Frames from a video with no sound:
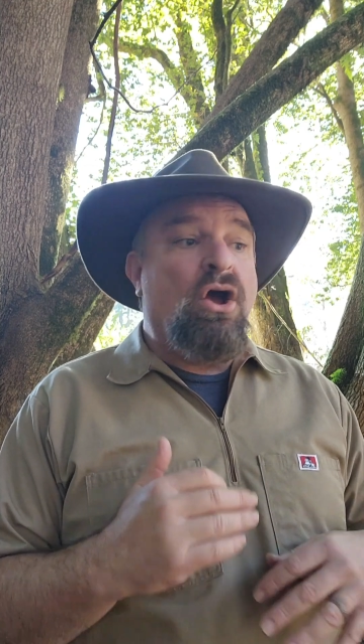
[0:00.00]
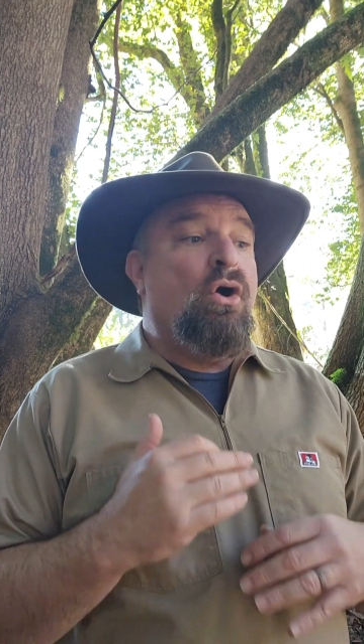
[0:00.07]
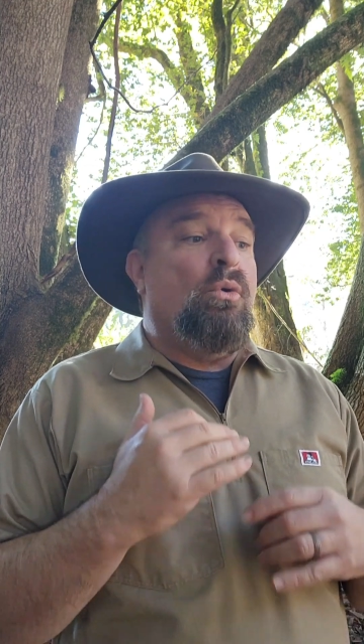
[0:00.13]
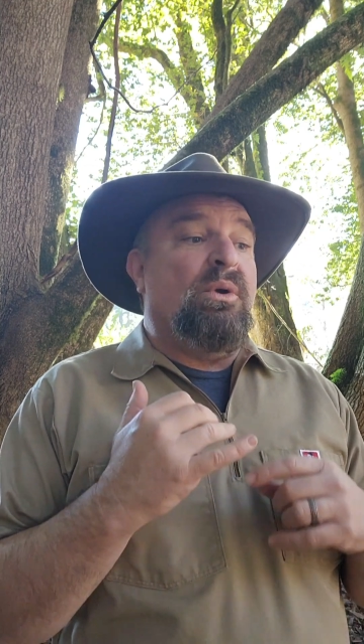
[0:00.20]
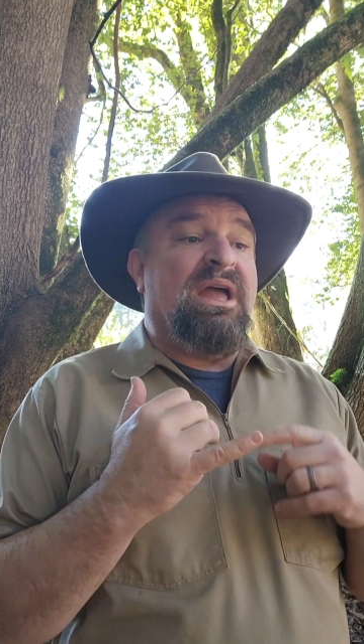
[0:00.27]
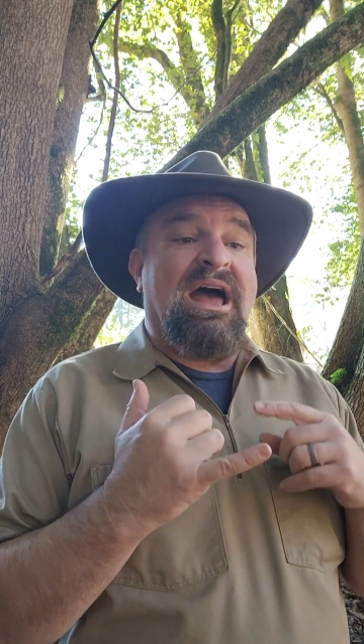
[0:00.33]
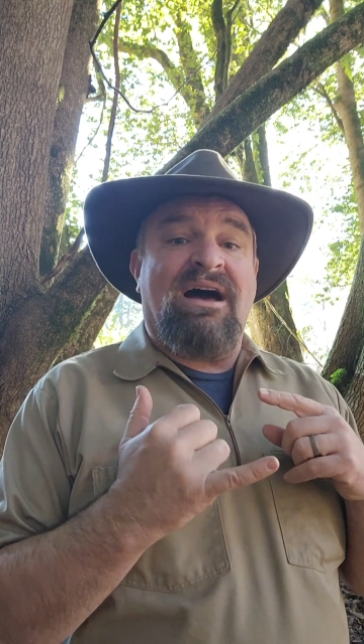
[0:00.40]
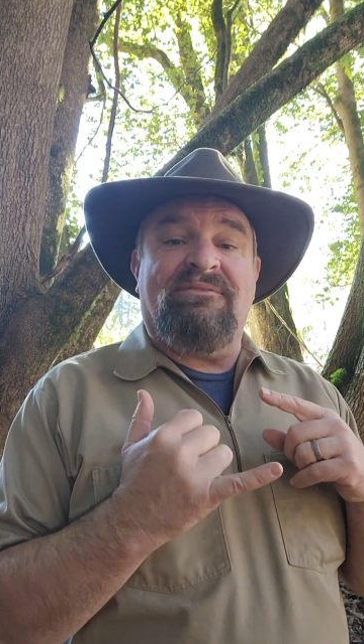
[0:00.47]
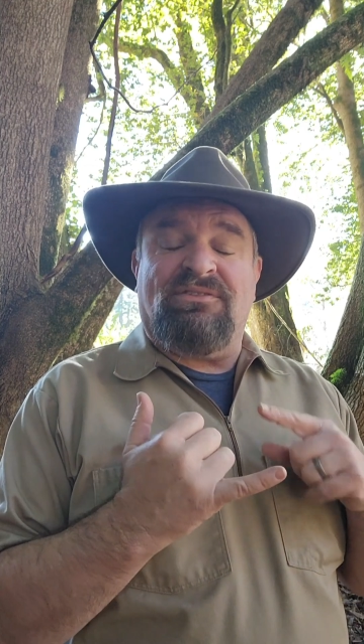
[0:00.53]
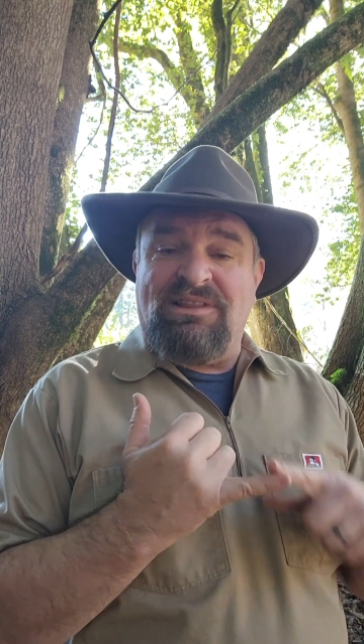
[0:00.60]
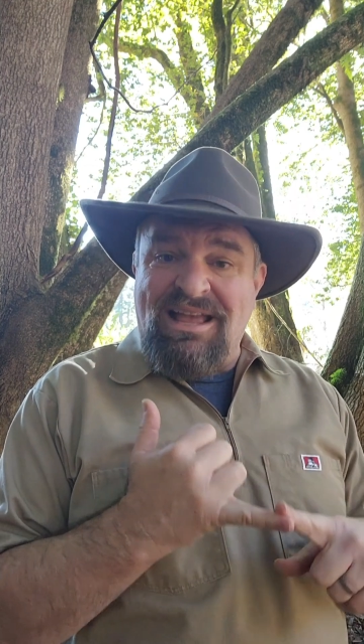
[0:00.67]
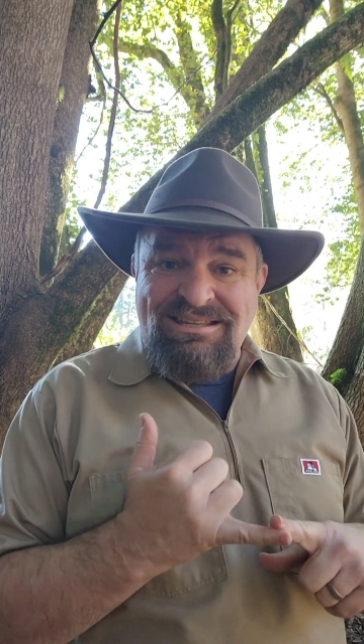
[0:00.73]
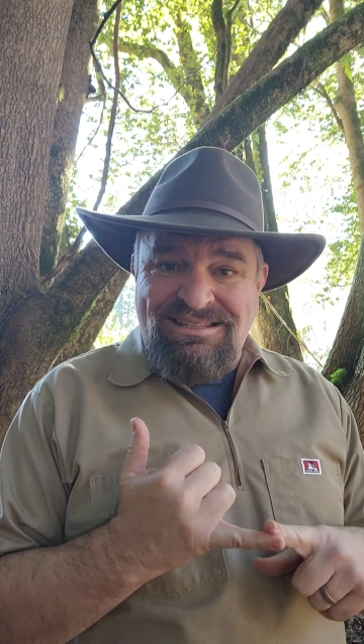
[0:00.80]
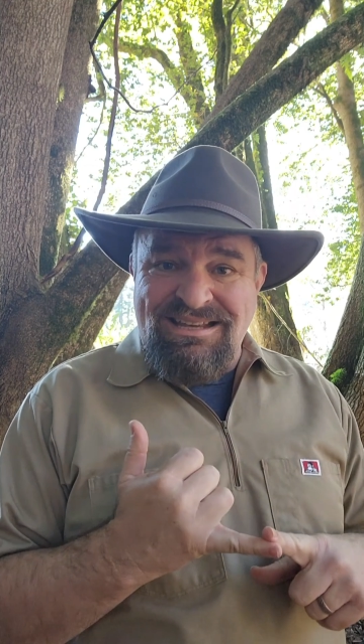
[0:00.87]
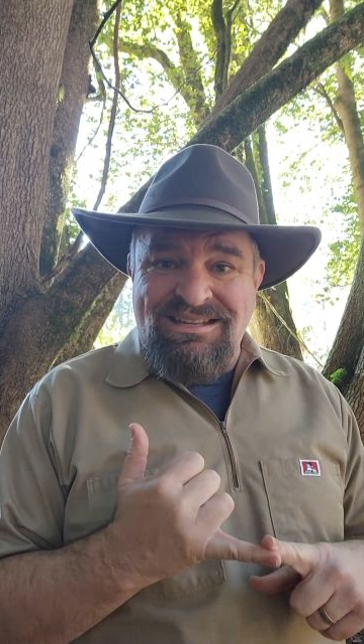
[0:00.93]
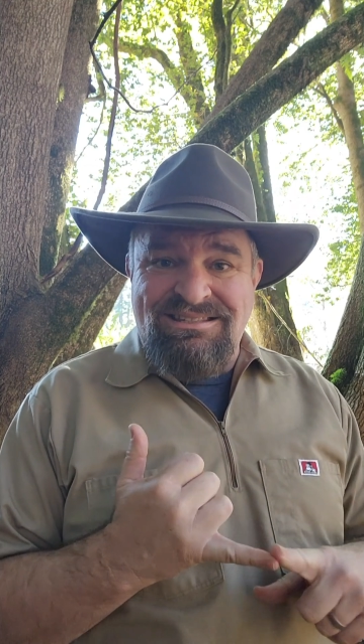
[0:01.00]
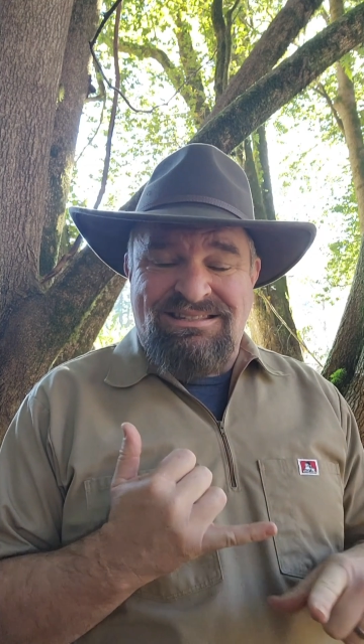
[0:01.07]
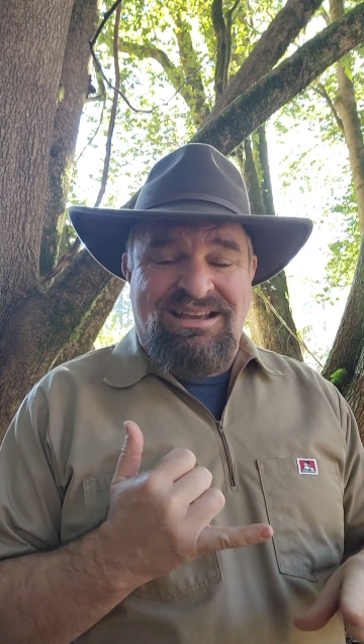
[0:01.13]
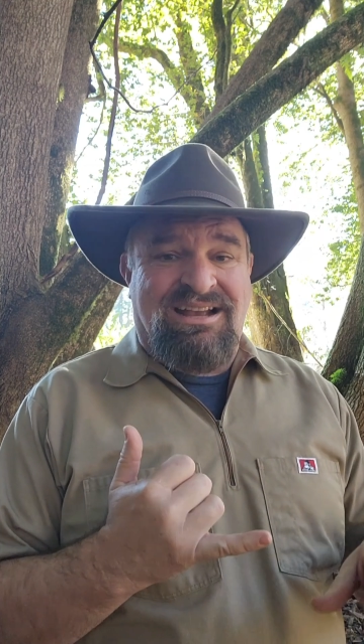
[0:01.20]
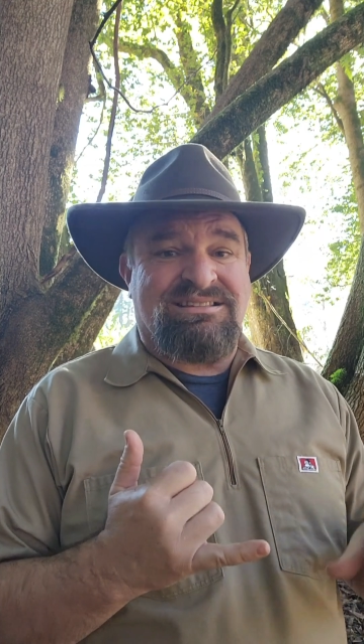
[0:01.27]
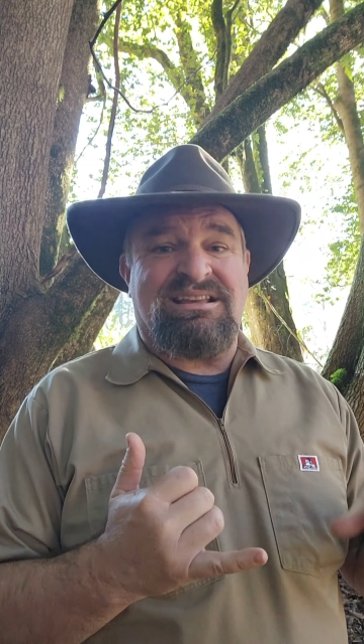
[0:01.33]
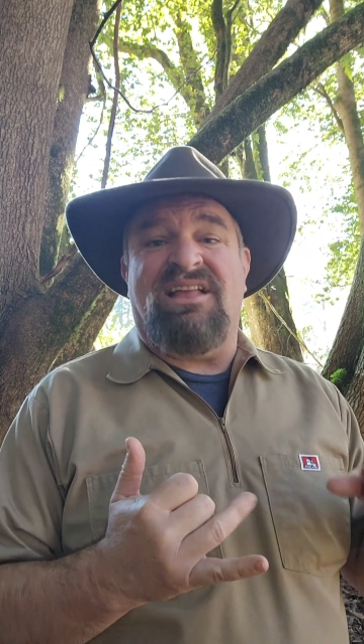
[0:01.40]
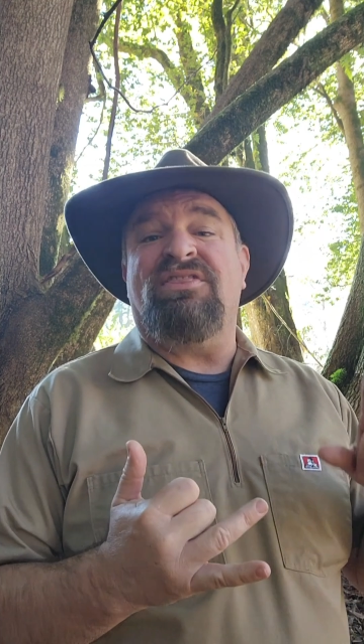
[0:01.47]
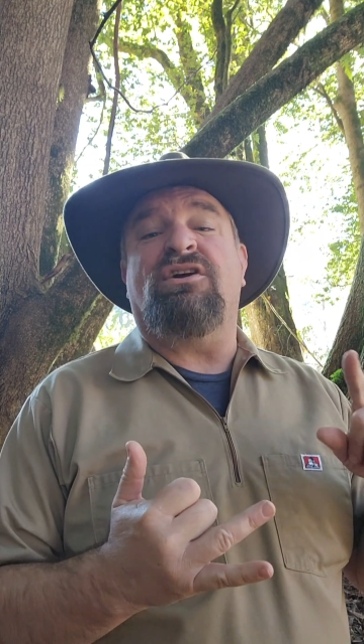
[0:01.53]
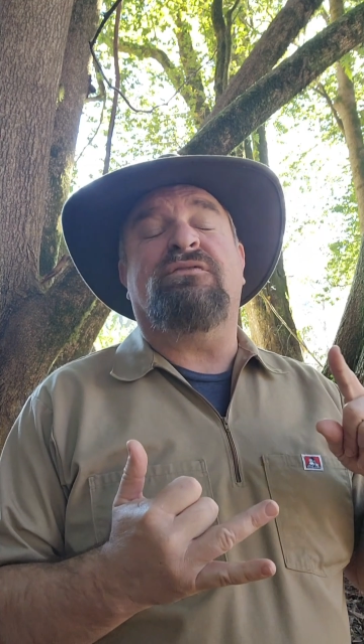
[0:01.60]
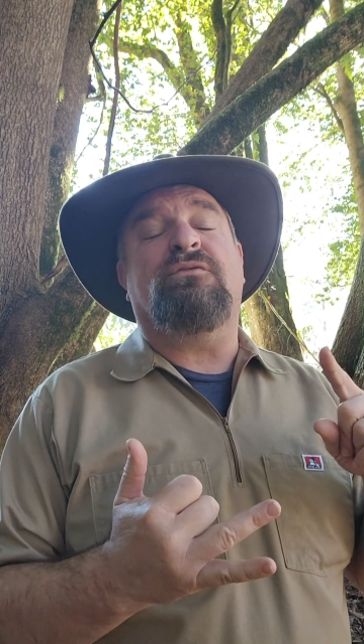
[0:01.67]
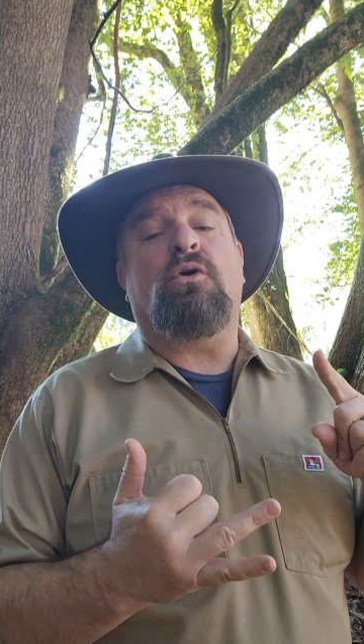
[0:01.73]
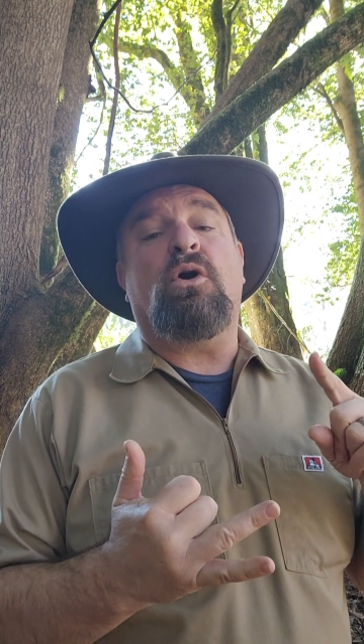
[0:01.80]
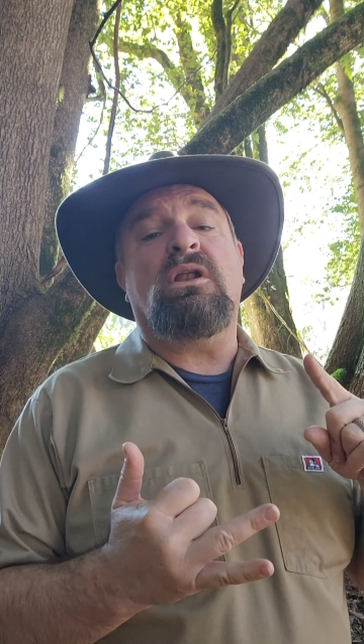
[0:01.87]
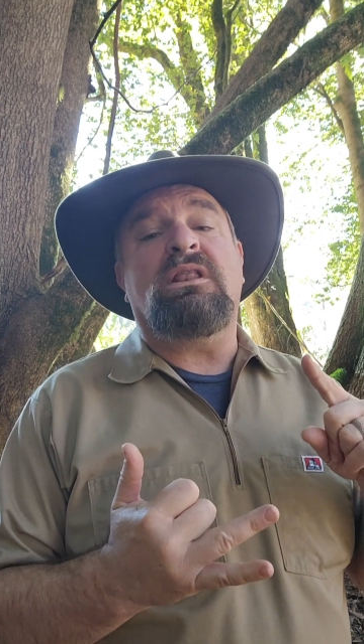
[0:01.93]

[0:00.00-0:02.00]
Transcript: we have less insects and therefore